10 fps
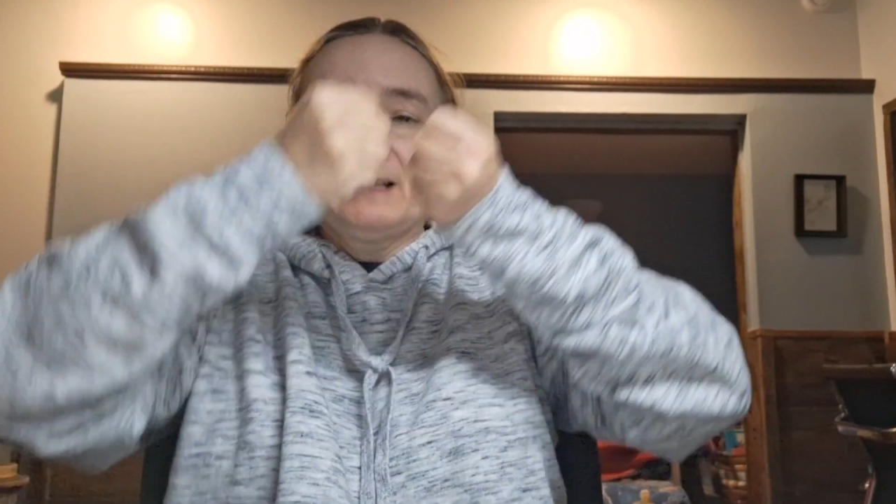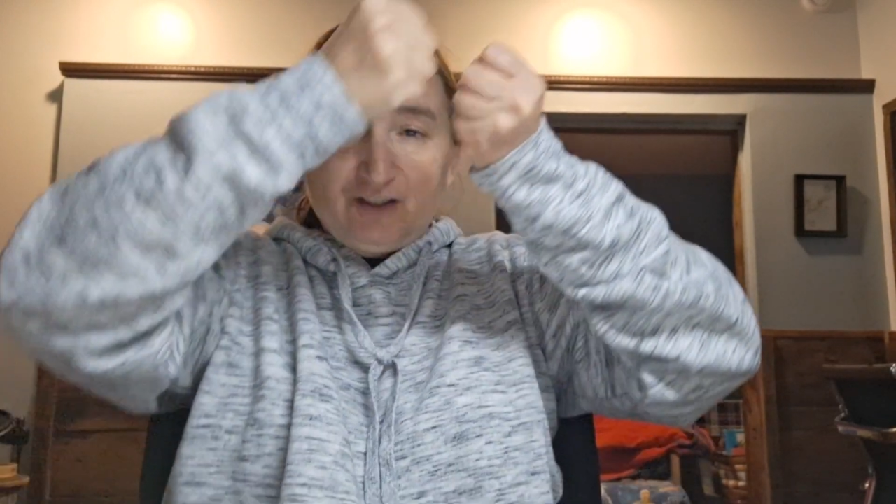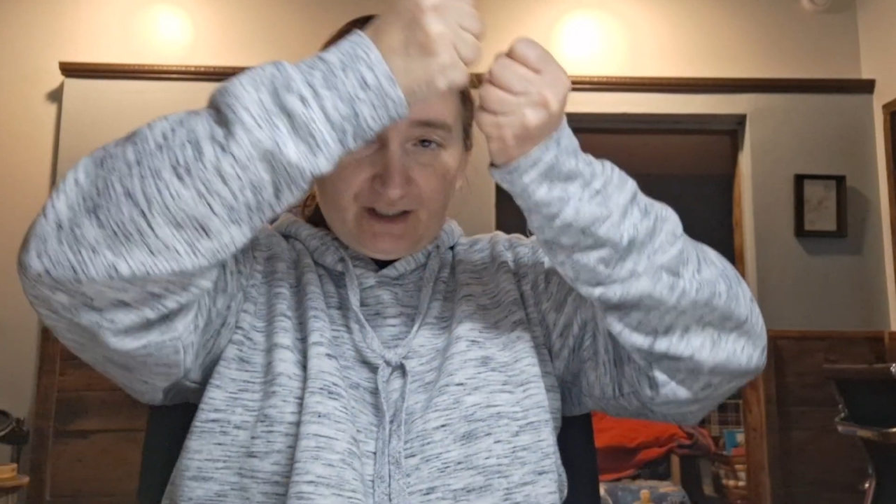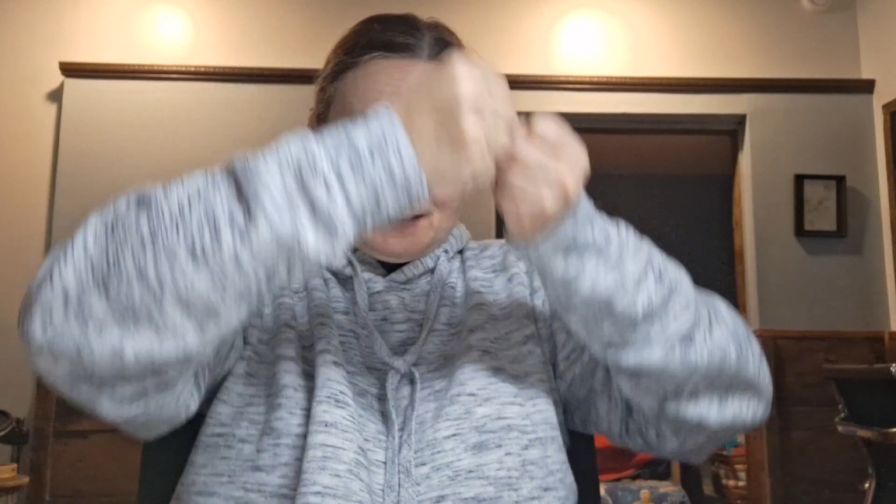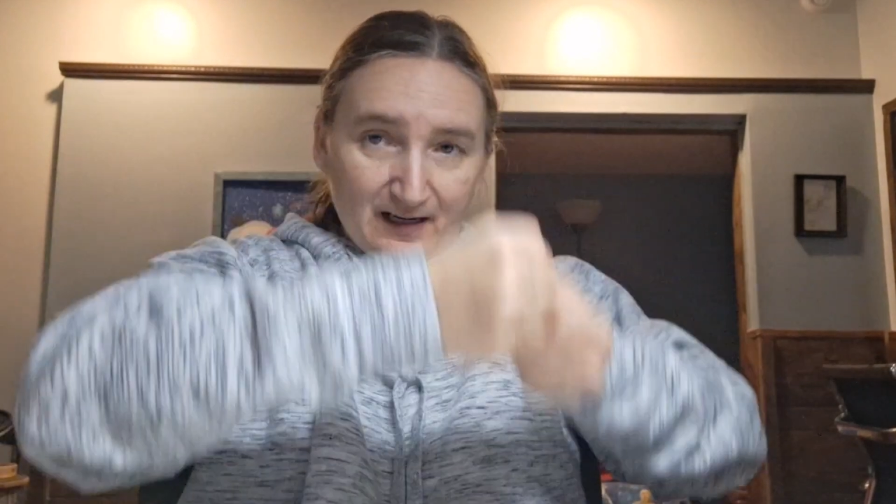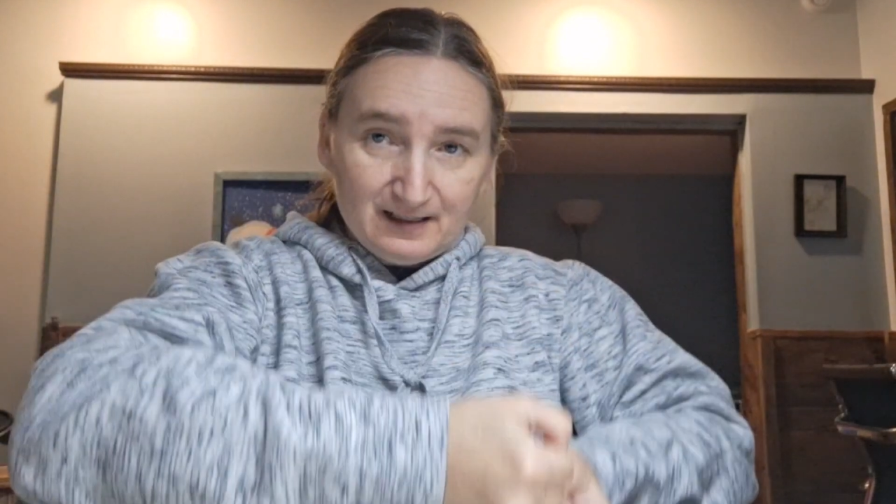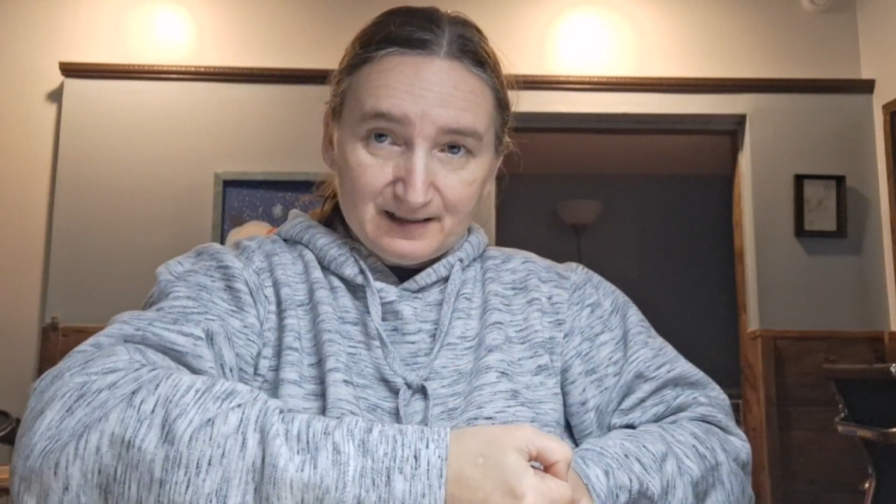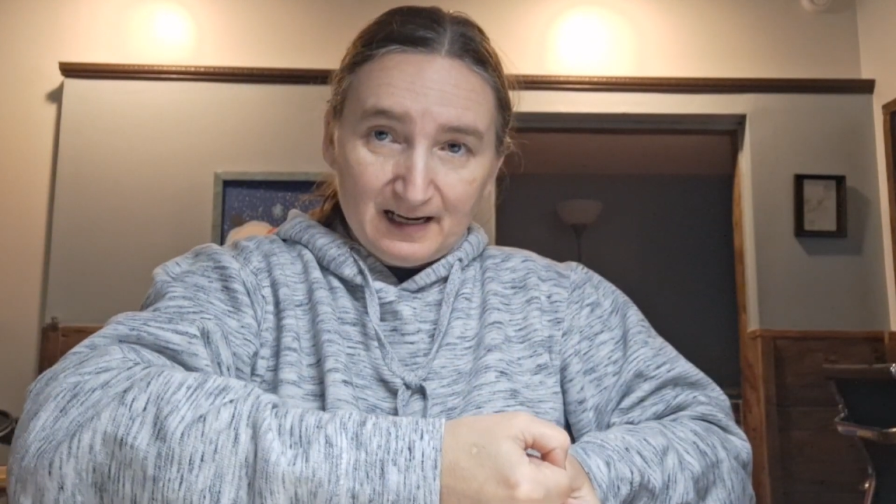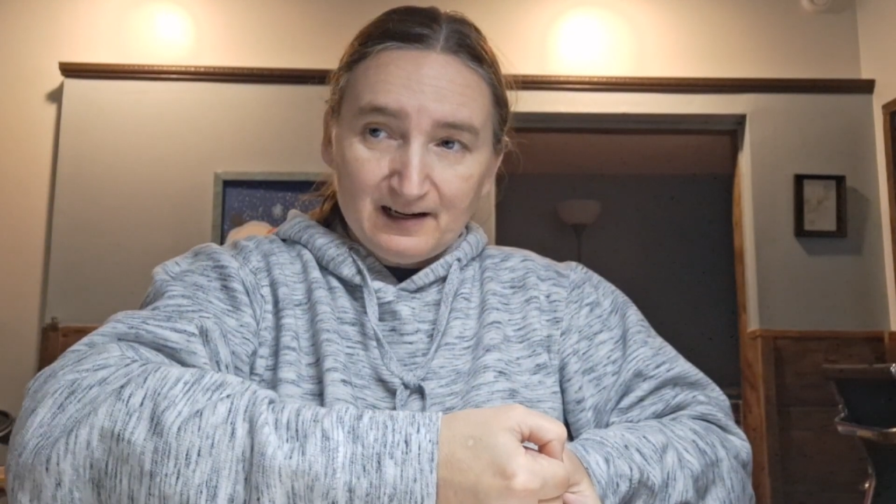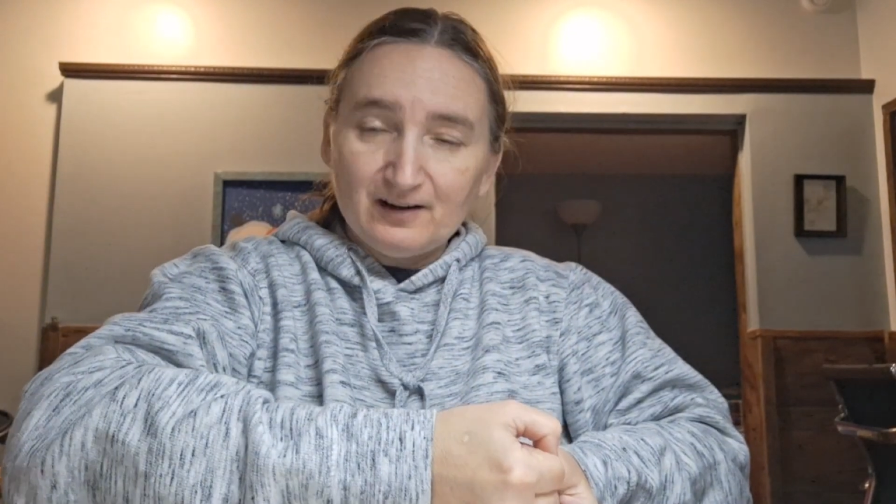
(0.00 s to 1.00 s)
and just set it
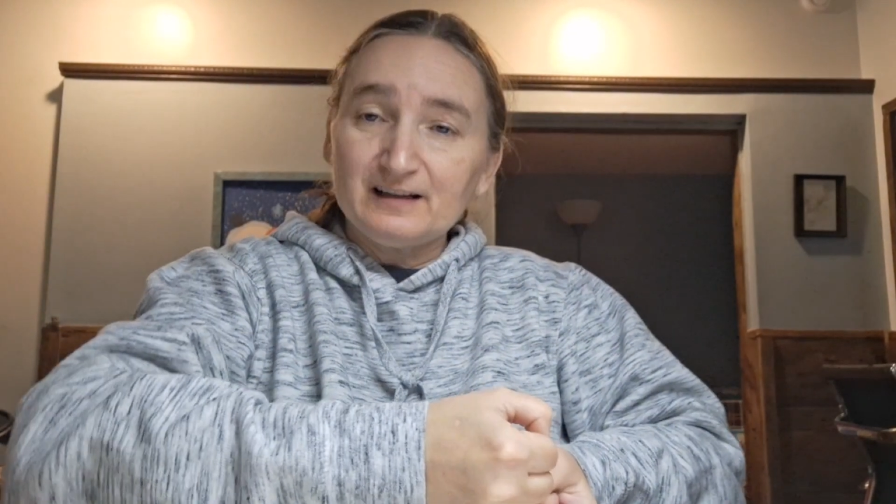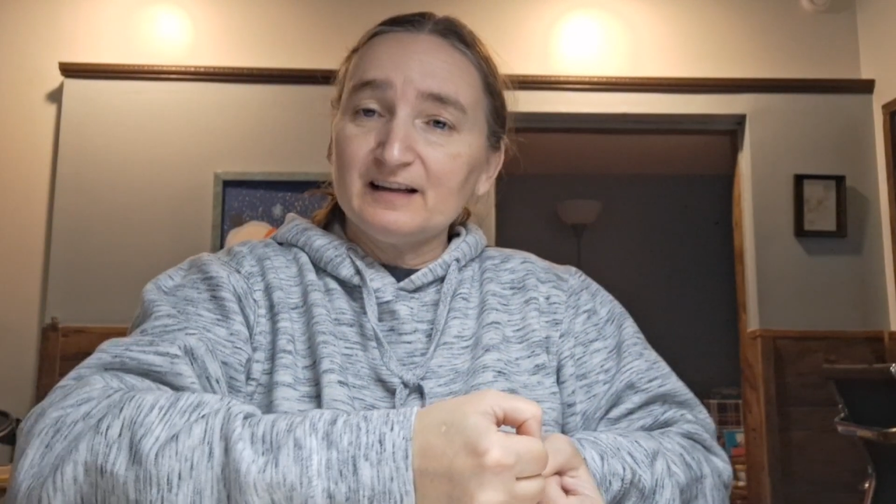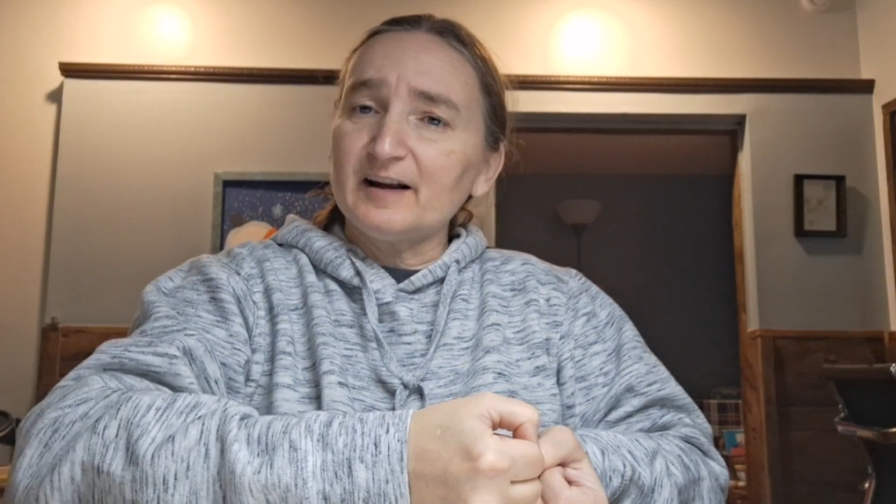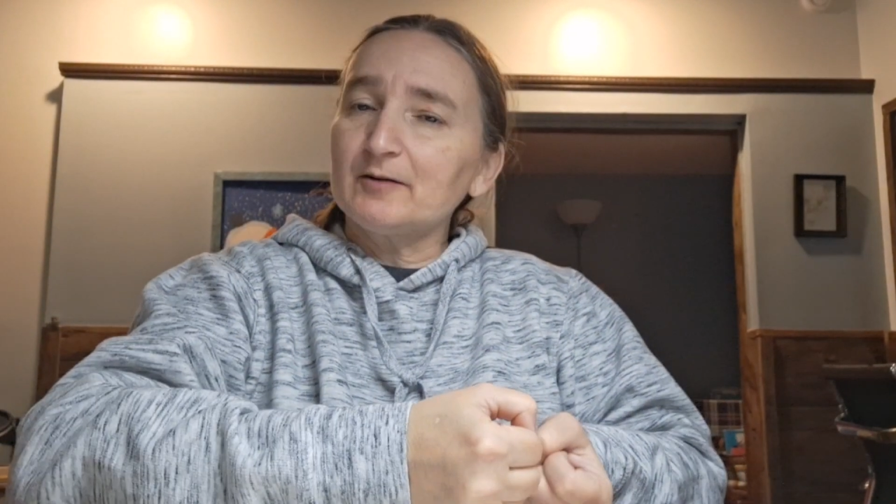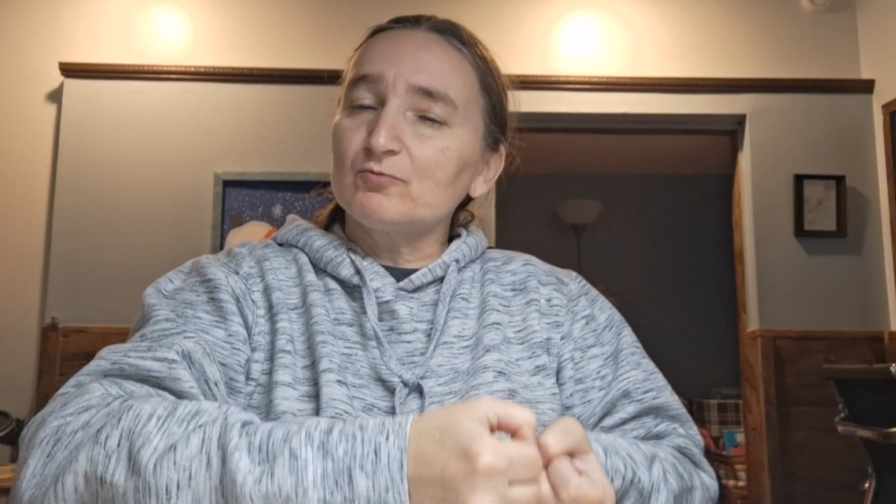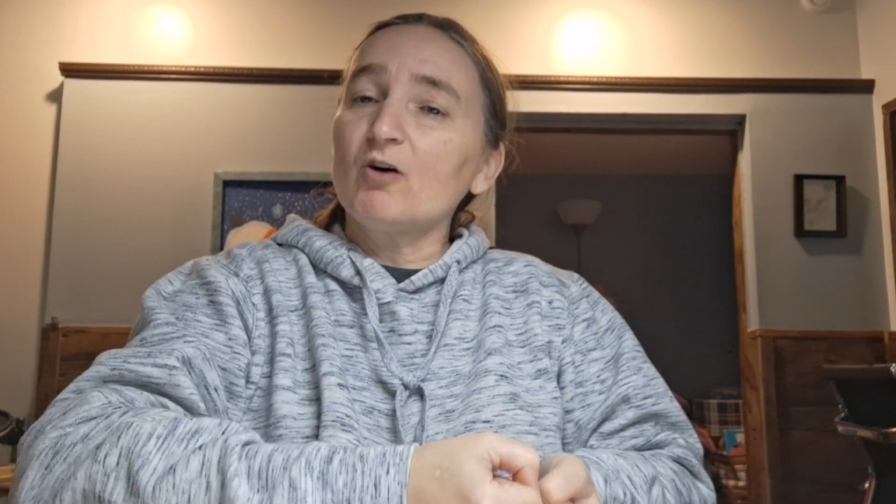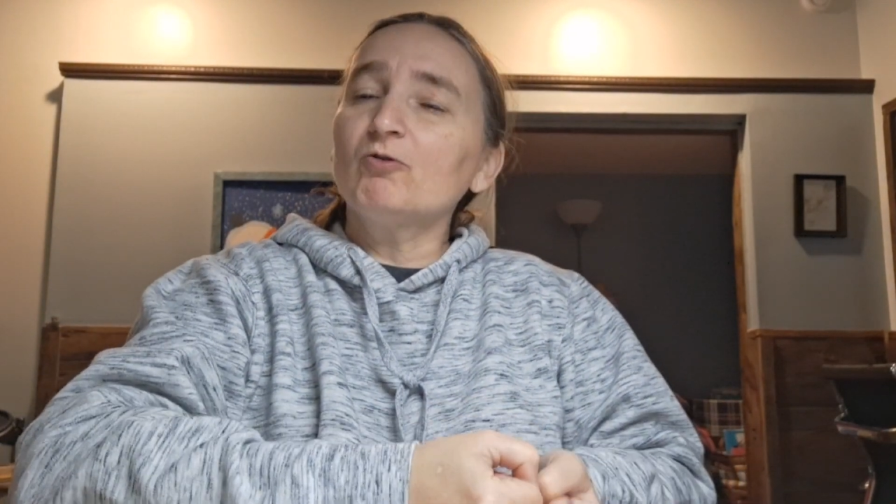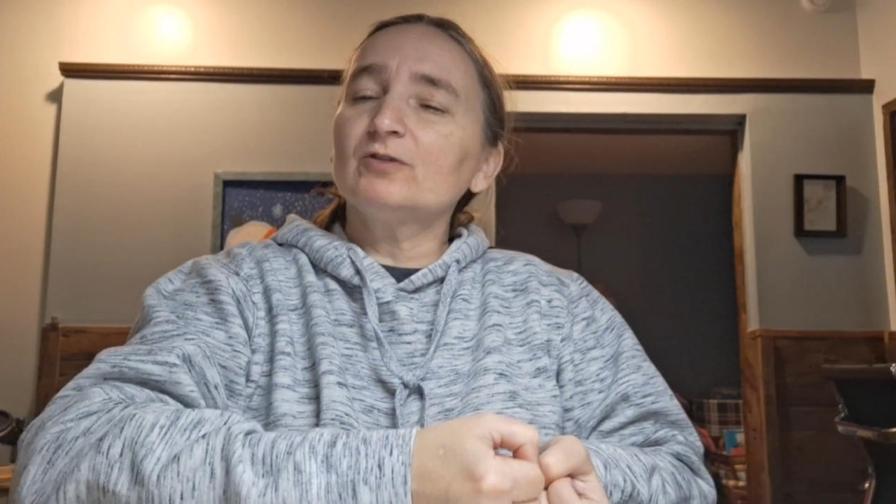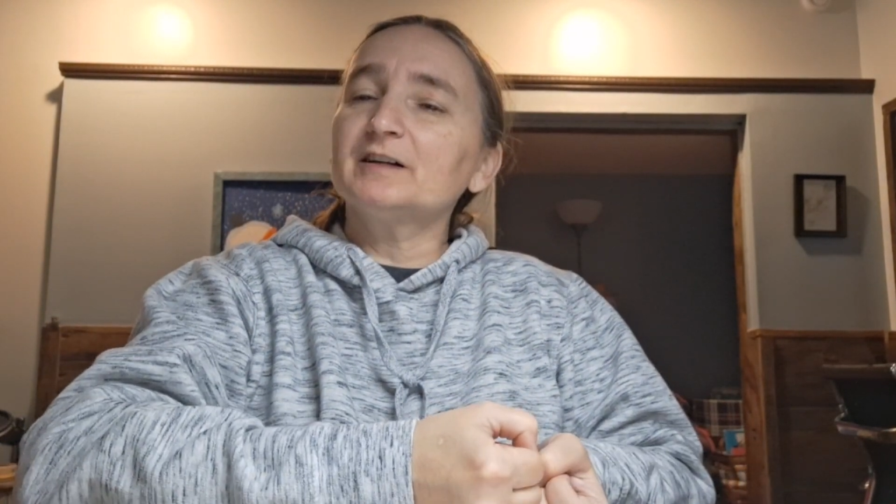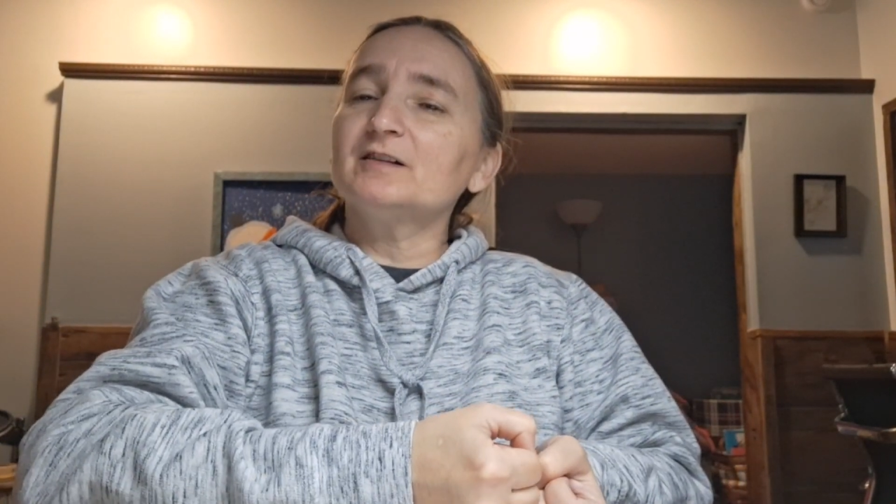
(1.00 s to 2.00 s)
down in a
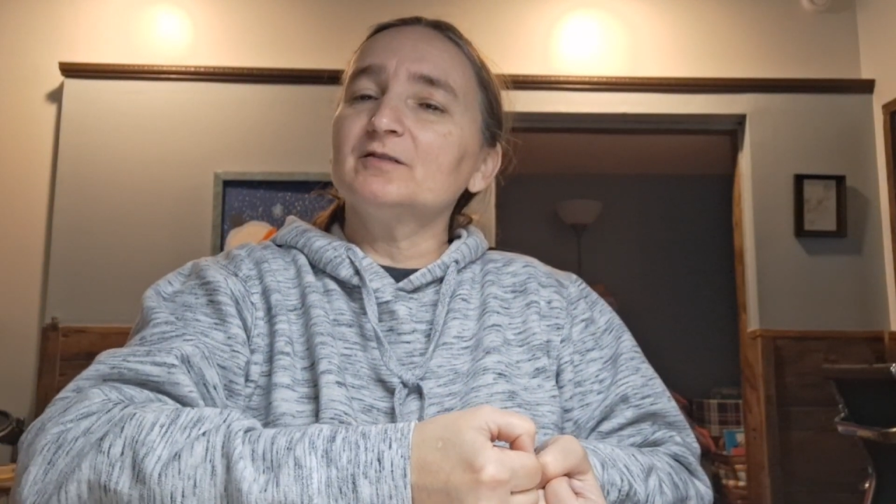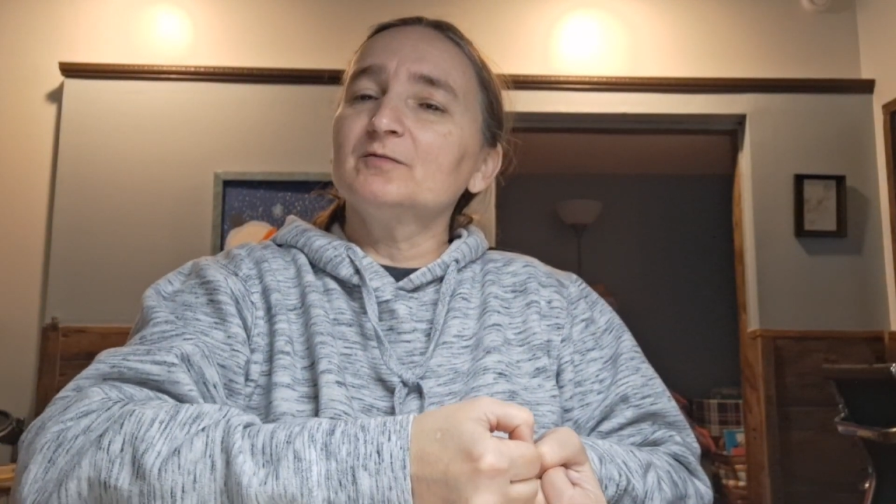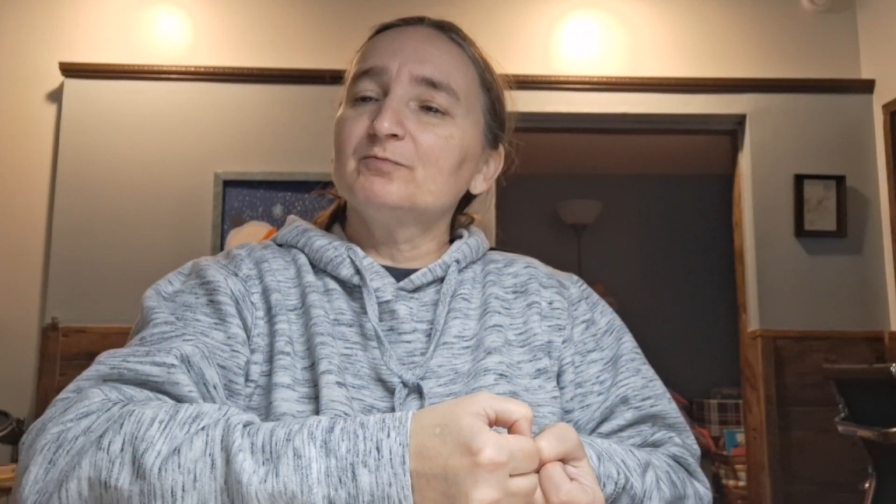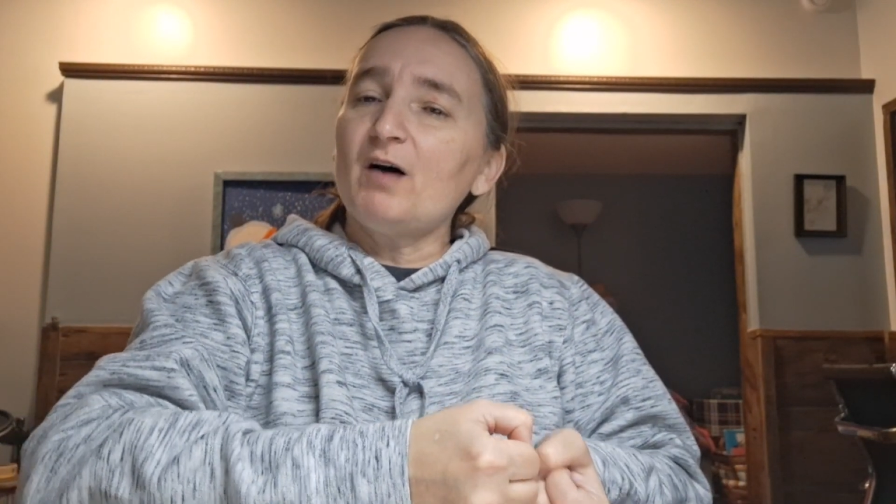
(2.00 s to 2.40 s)
rolling